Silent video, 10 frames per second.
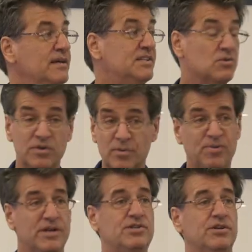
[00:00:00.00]
It's a real
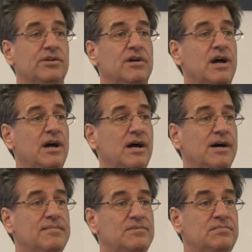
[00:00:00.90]
pleasure
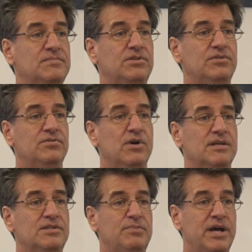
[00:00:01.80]
uh, to, uh,
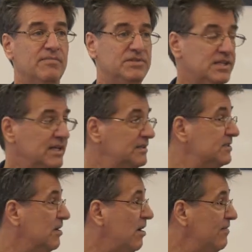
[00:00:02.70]
to be able to kick
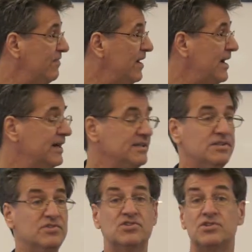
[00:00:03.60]
this off and
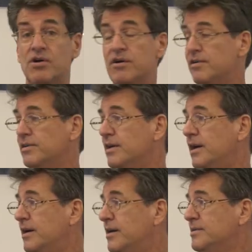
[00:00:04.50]
to start
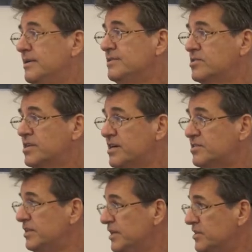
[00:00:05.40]
uh,
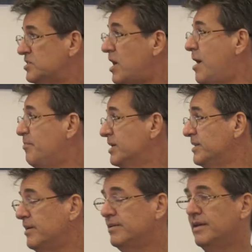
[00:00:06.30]
discussing the topic
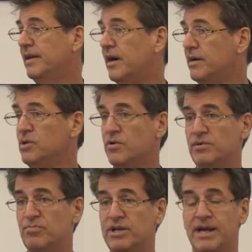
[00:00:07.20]
that, that I'm going
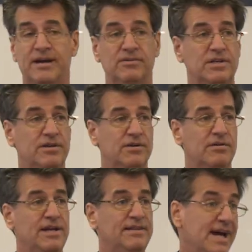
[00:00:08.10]
to bring out
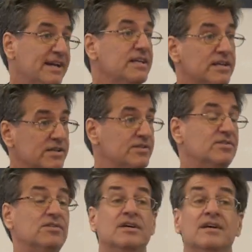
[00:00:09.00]
here, and that is